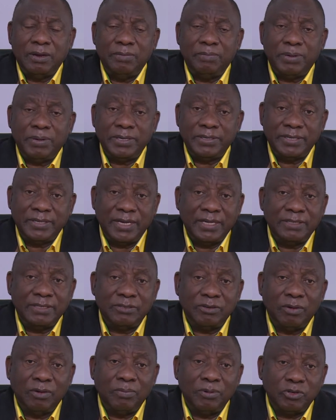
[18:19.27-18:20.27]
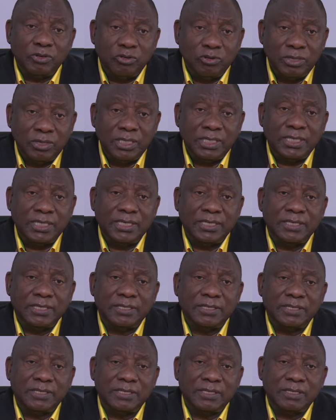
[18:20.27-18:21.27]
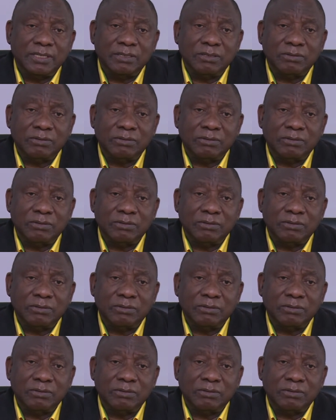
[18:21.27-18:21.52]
presents opportunities